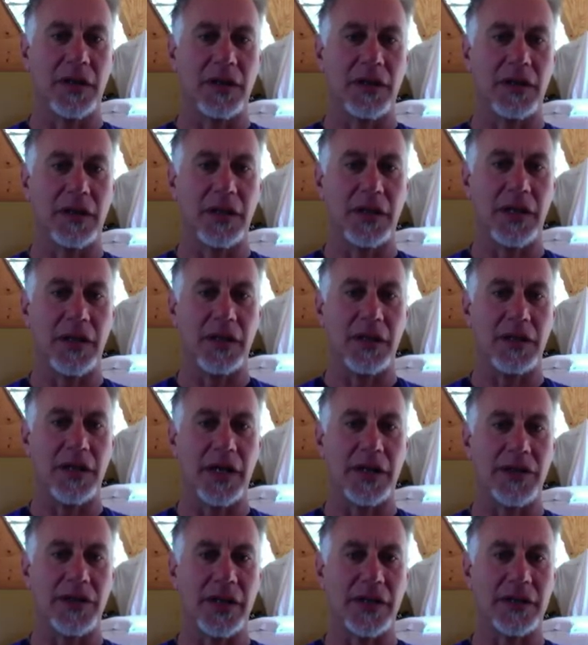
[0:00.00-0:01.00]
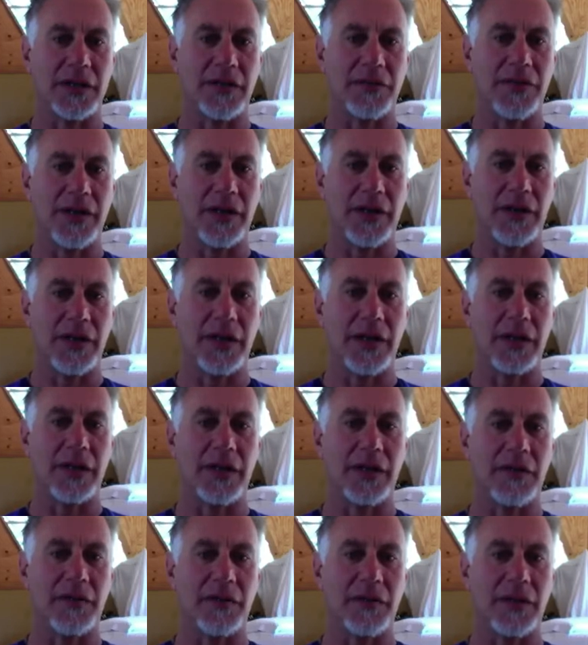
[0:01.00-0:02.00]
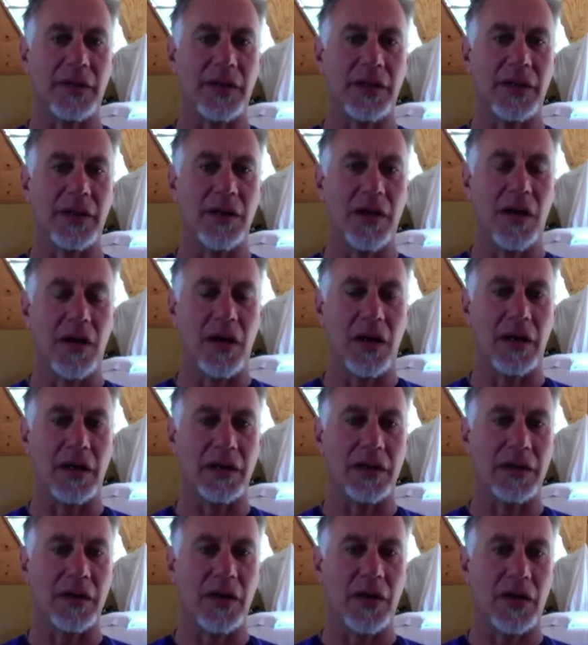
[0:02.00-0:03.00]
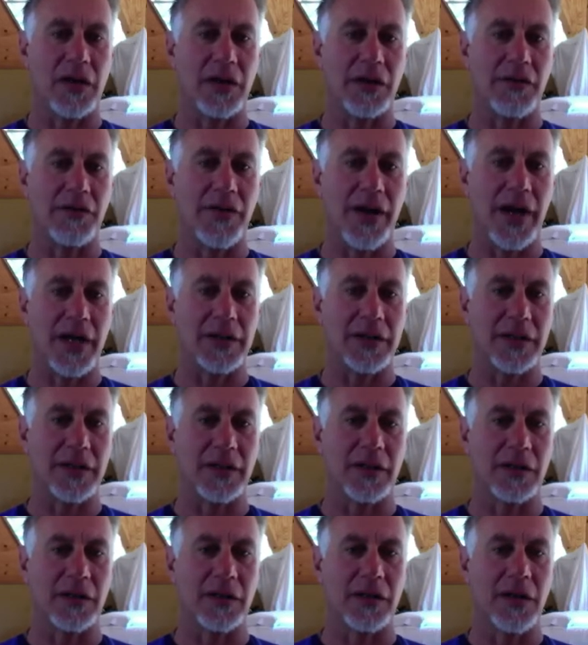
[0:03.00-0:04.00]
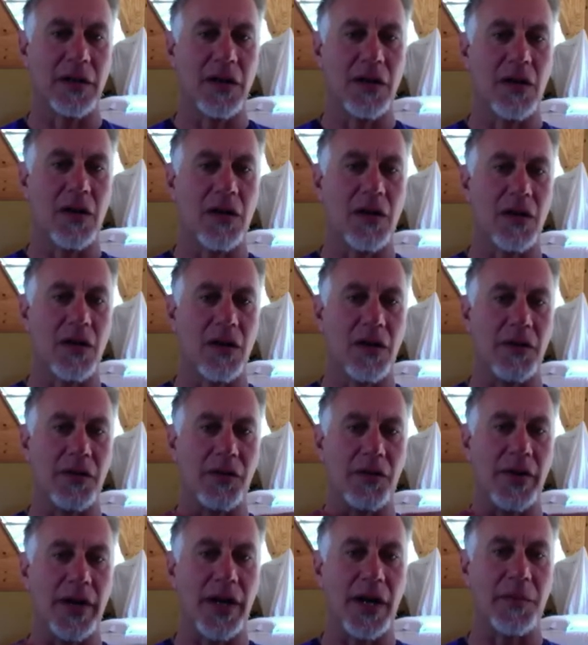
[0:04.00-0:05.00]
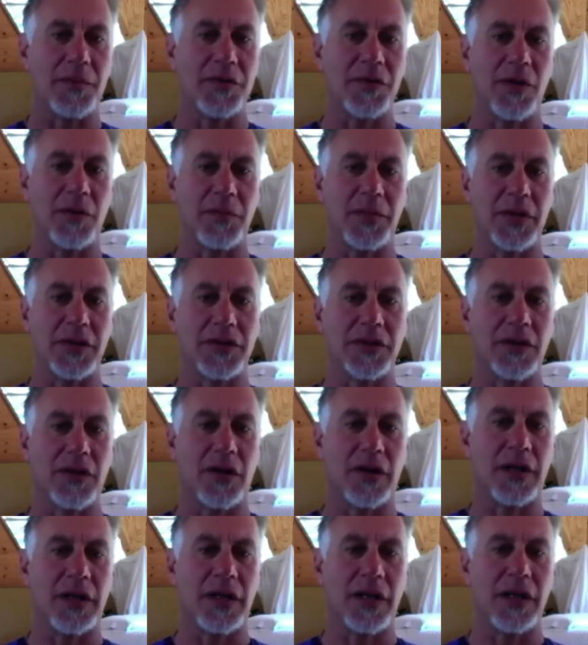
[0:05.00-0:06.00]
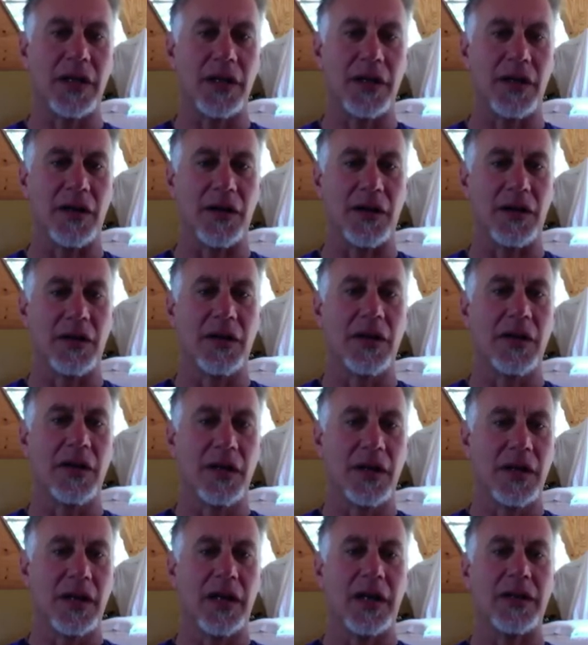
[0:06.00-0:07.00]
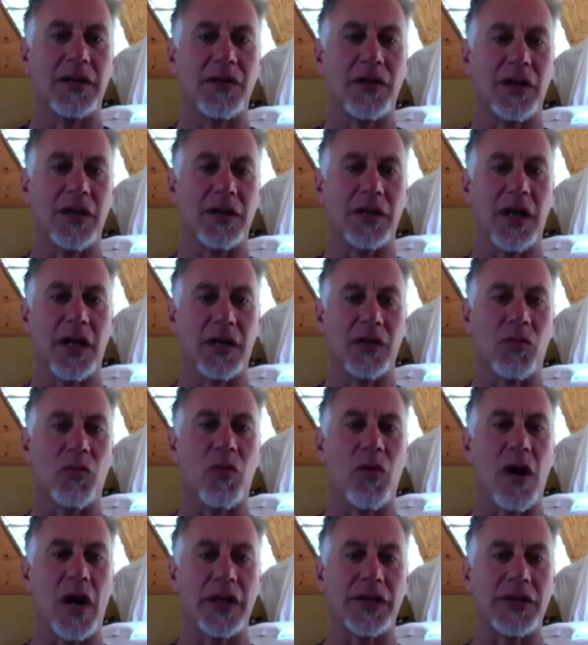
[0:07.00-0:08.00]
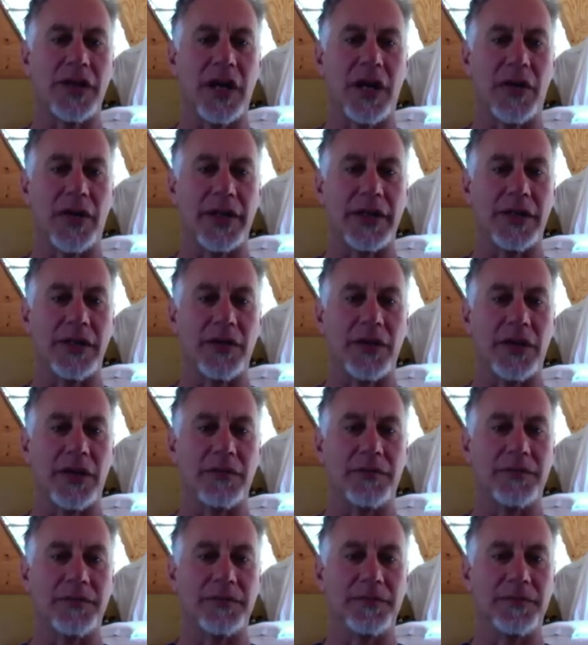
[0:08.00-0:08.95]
the digestive area, the heart, cardiovascular, all the way up. So I'm going to start here, and you can kind of watch how I do it.